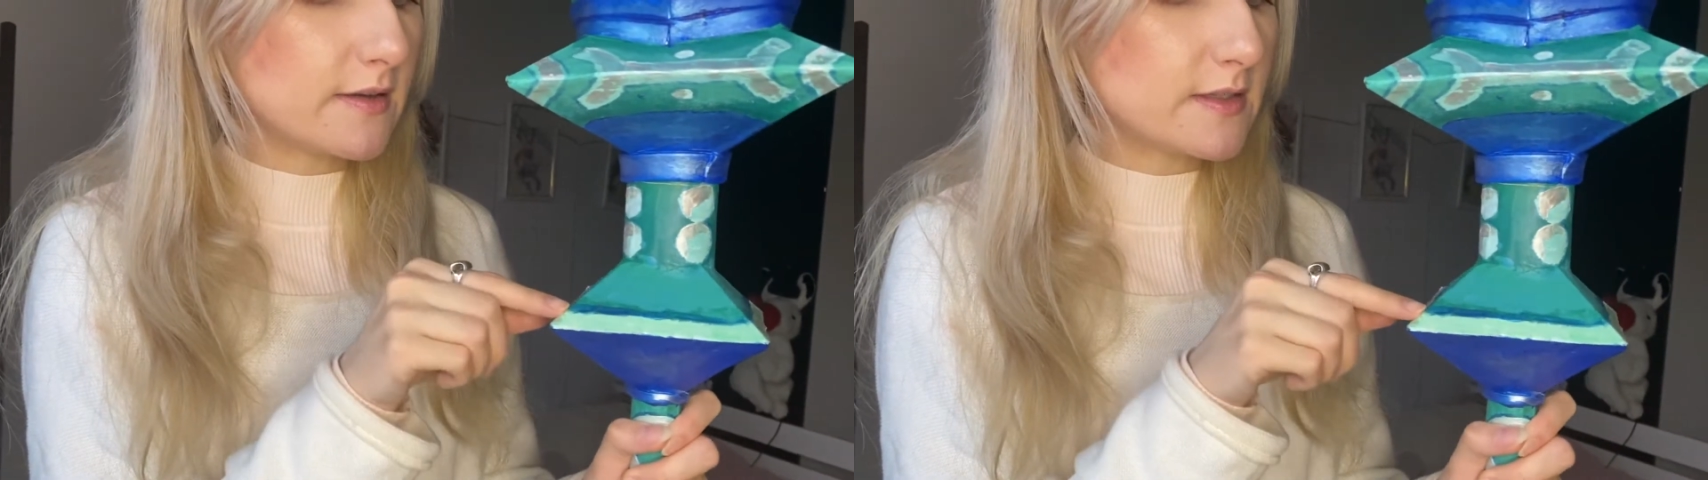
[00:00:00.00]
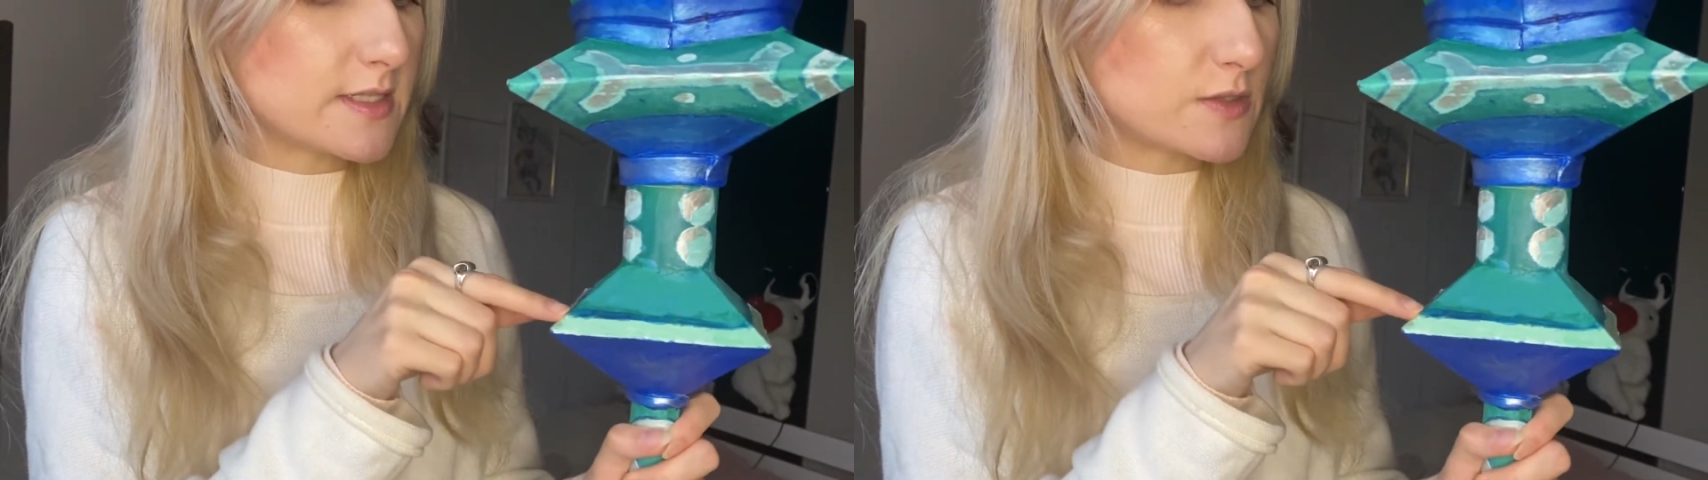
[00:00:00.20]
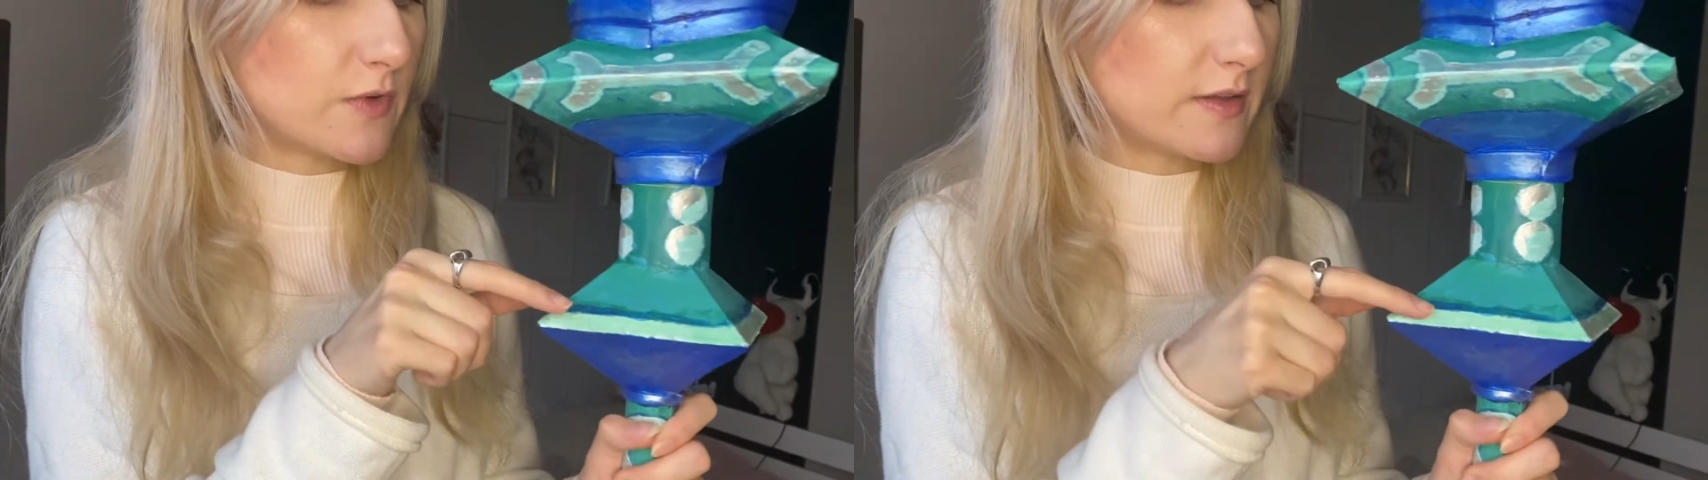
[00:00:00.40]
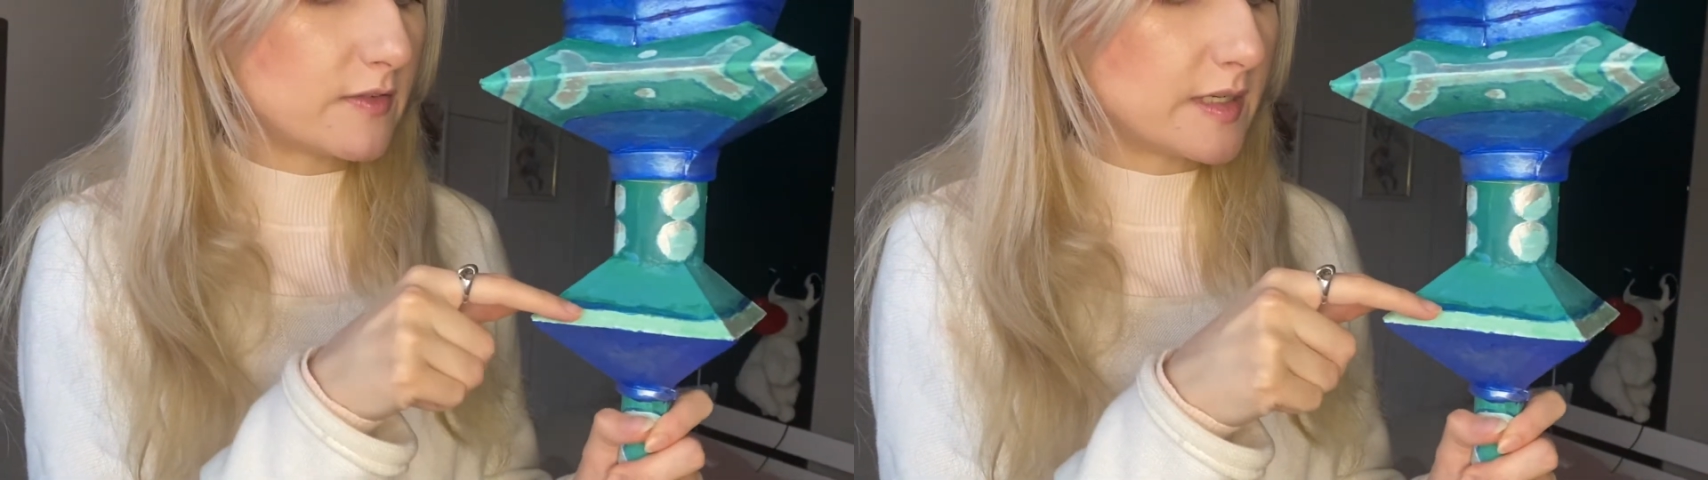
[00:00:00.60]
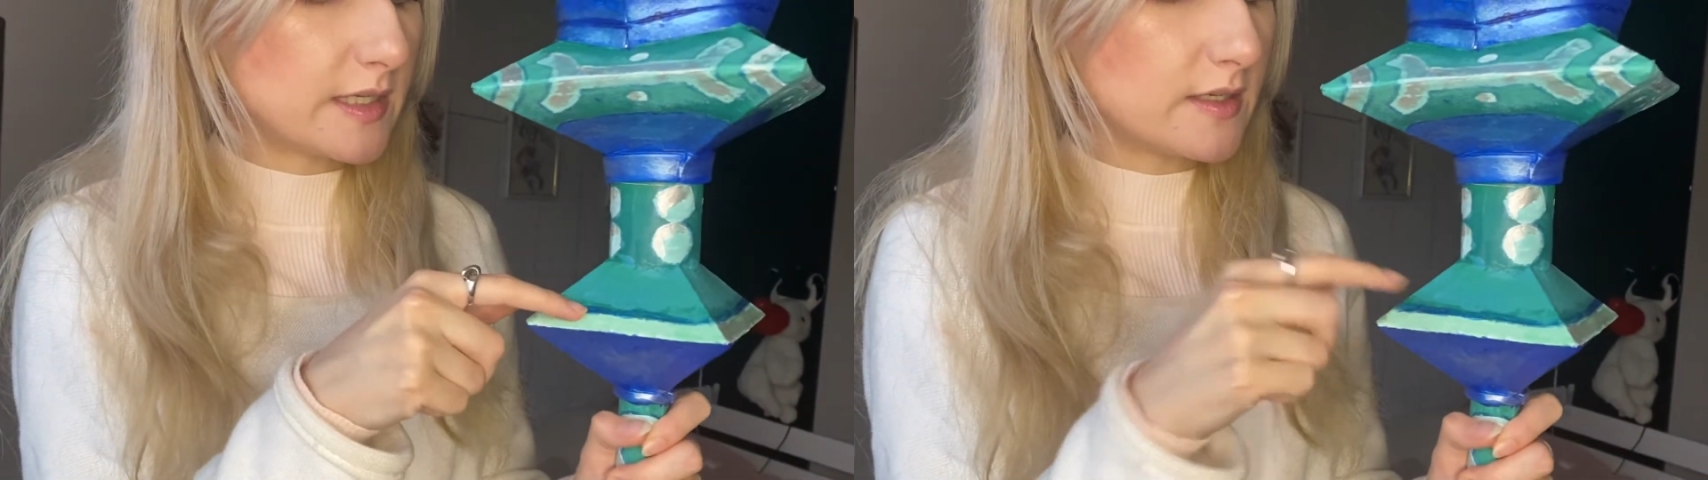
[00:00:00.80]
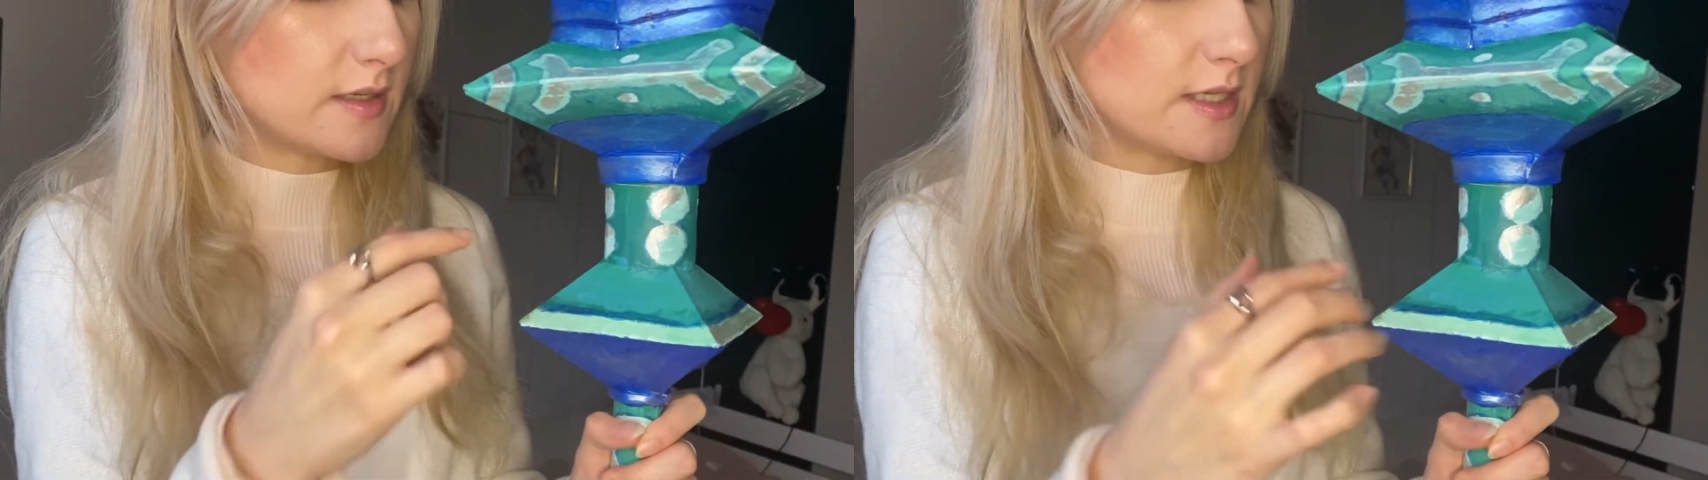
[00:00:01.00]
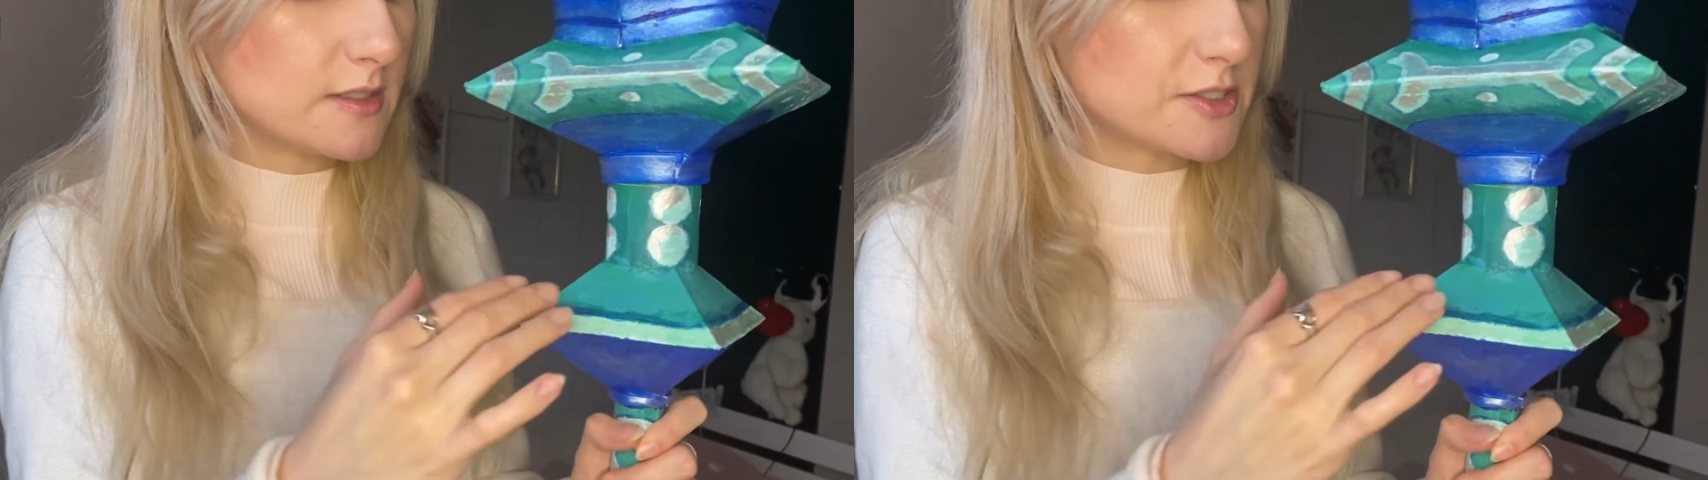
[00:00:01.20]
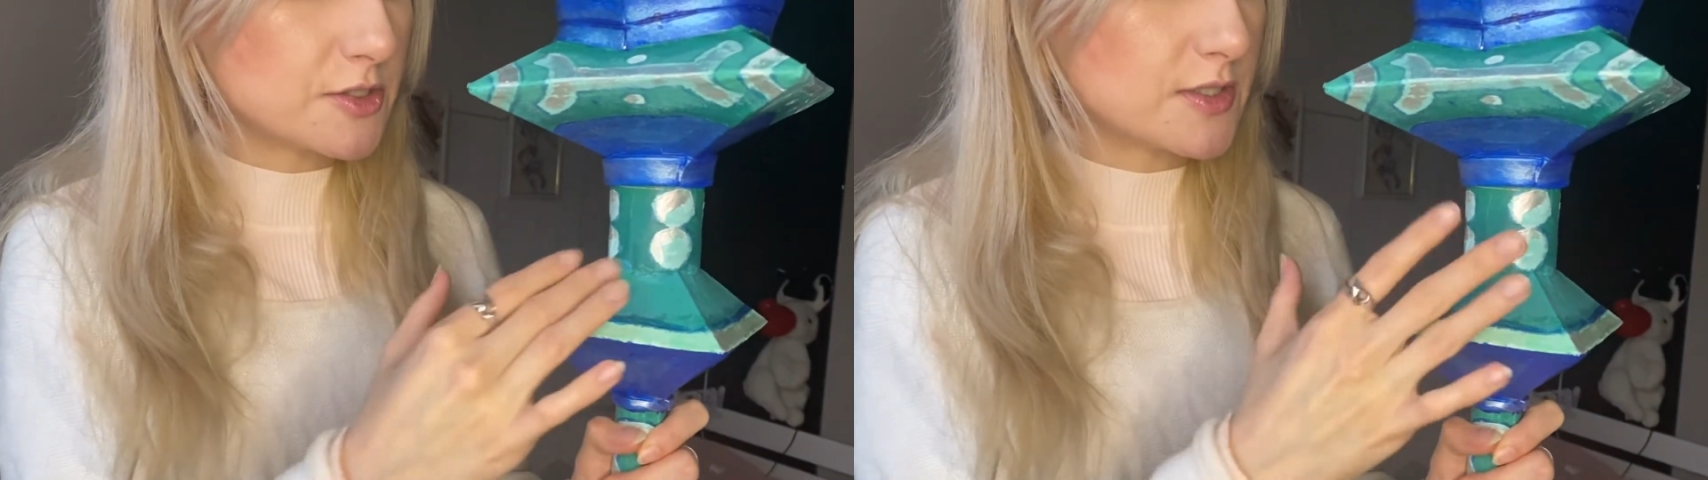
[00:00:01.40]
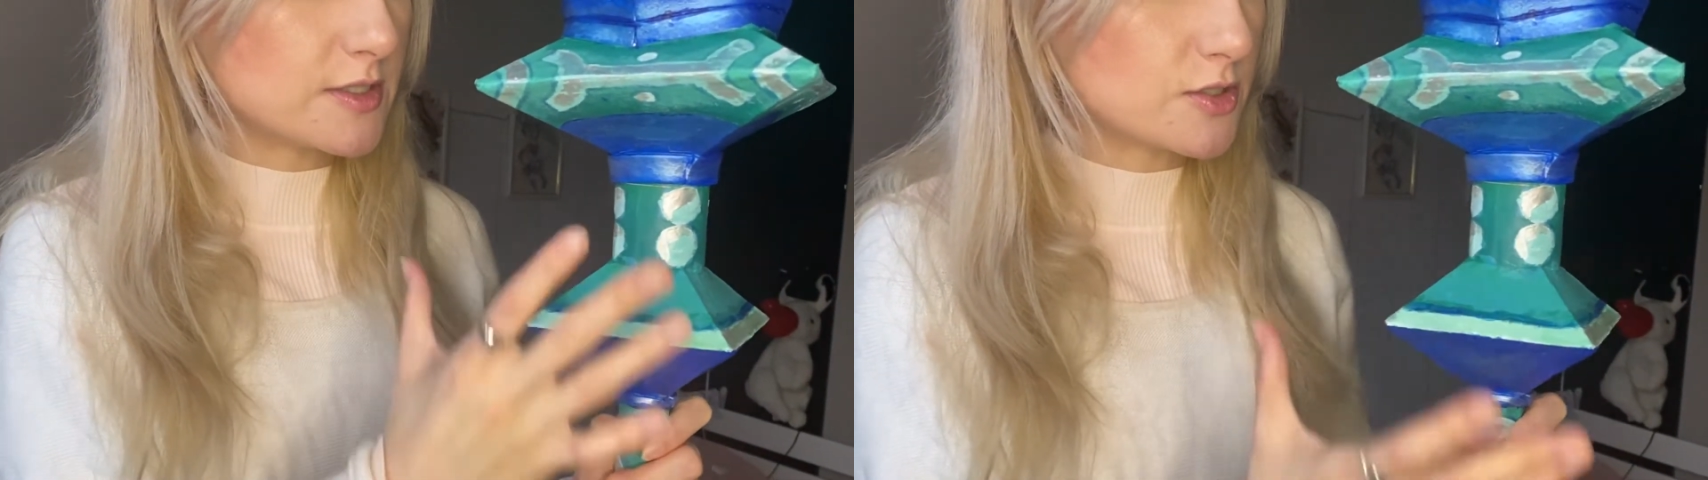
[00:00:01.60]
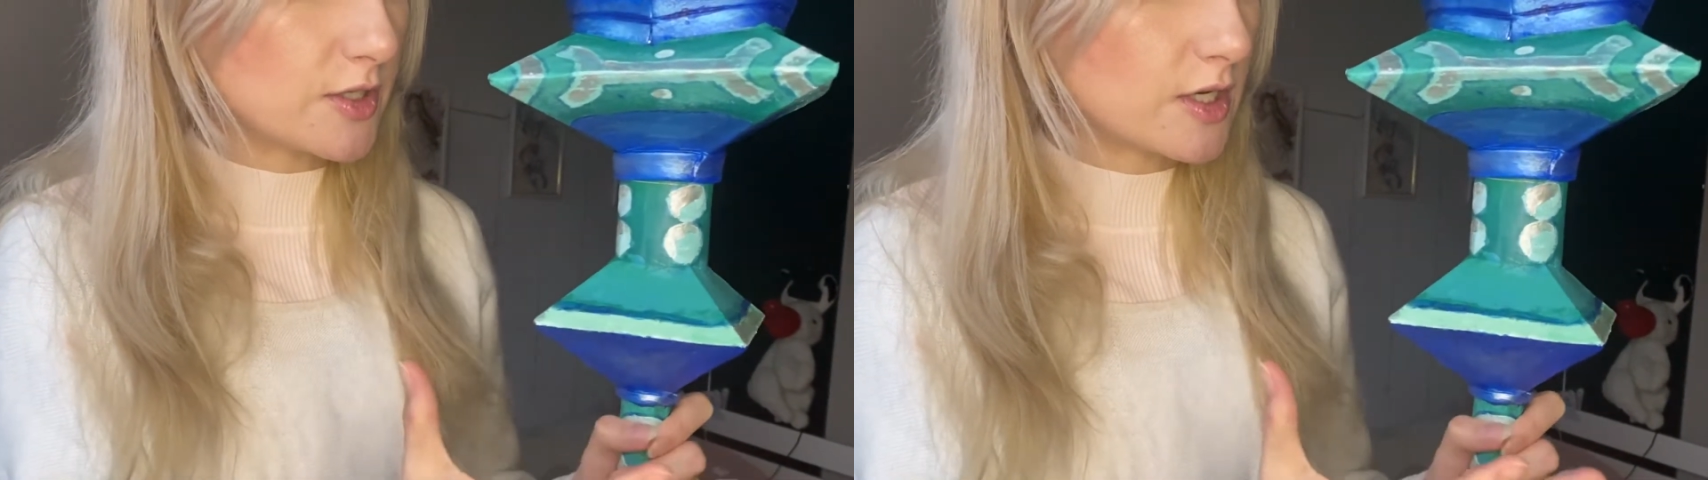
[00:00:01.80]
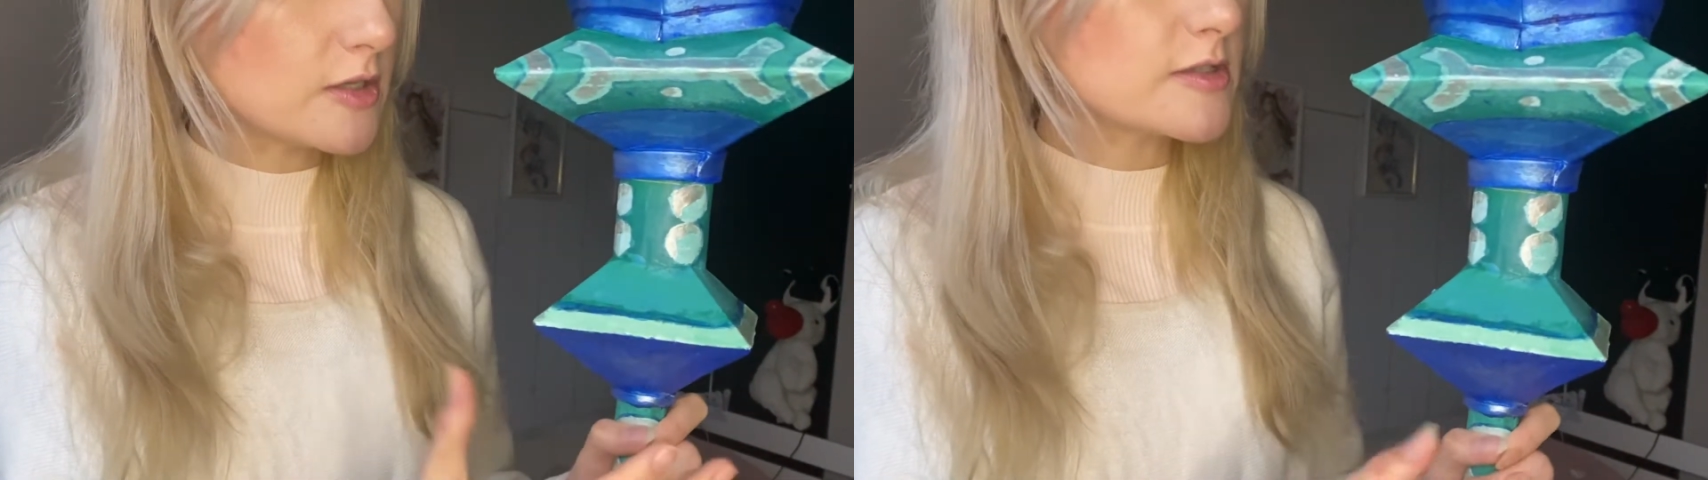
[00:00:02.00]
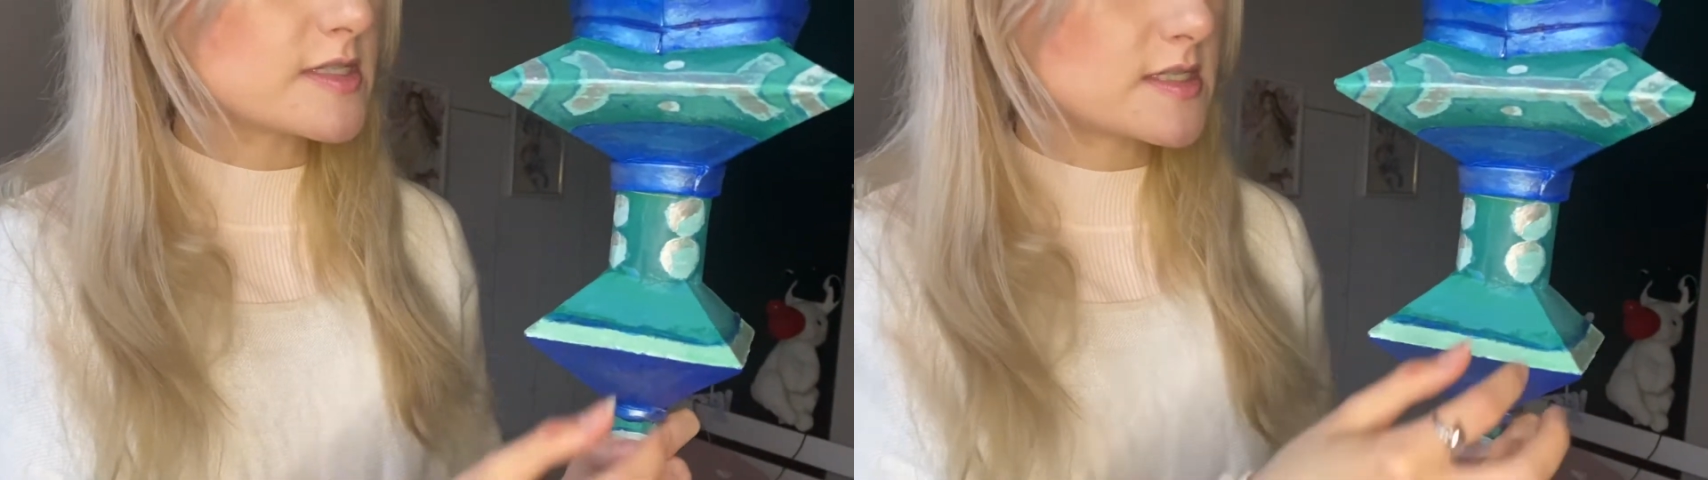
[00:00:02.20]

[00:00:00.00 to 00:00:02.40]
this weathering into the turquoise,